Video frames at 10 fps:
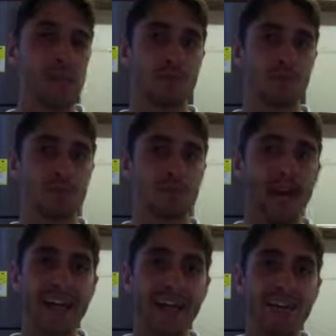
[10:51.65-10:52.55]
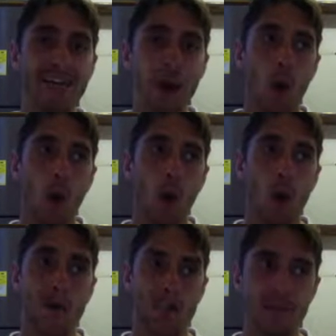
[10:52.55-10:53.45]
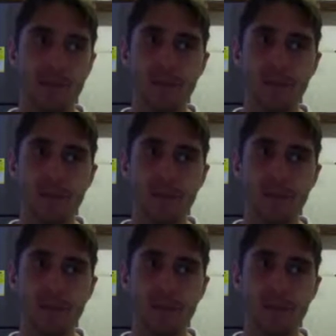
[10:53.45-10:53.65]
because that is where some of